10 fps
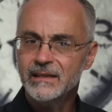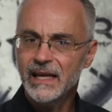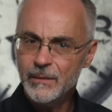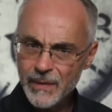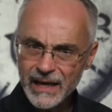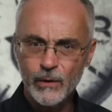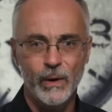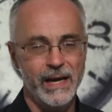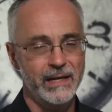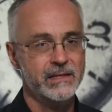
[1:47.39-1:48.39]
in many
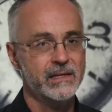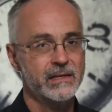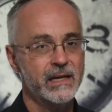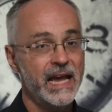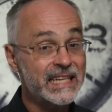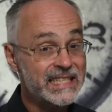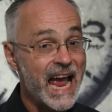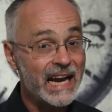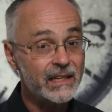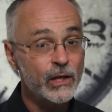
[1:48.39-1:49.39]
ways,
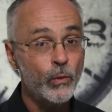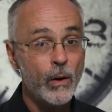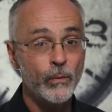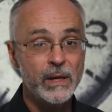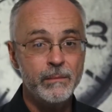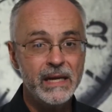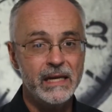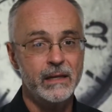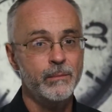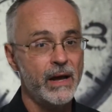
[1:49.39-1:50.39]
exactly what we
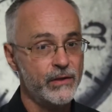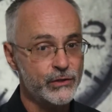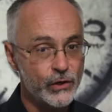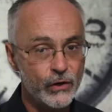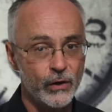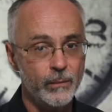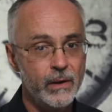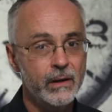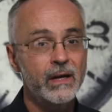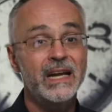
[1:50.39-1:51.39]
mean by the term
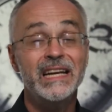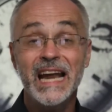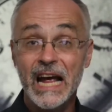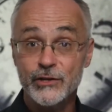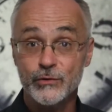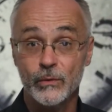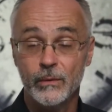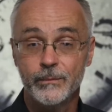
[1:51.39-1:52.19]
natural.